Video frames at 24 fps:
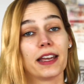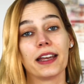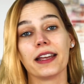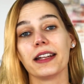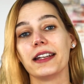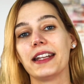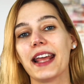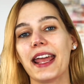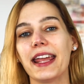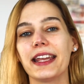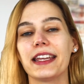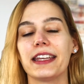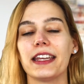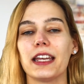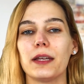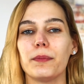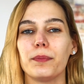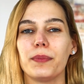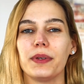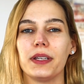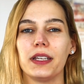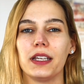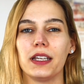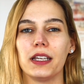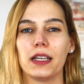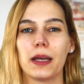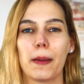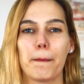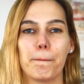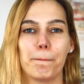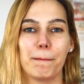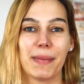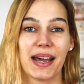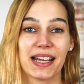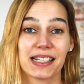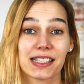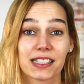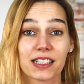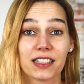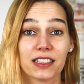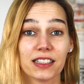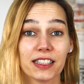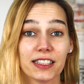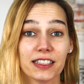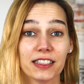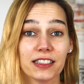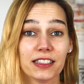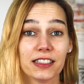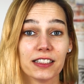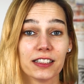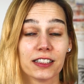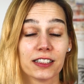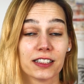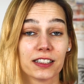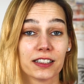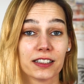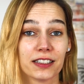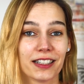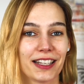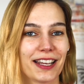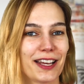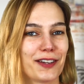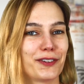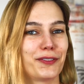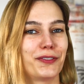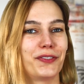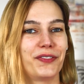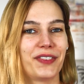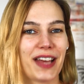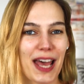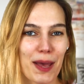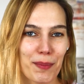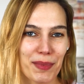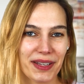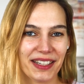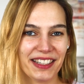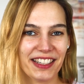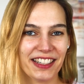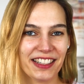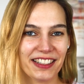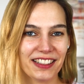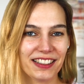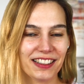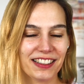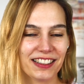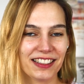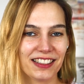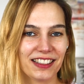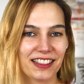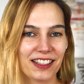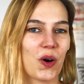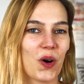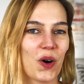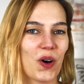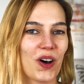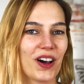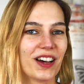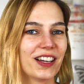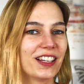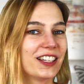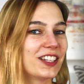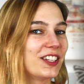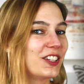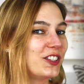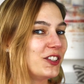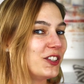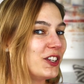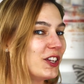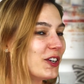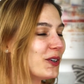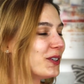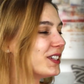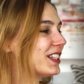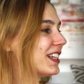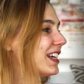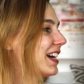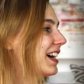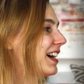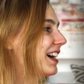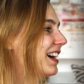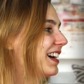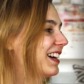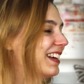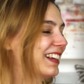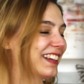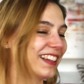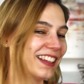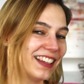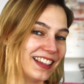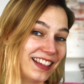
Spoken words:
They can be masculine, feminine, or neuter.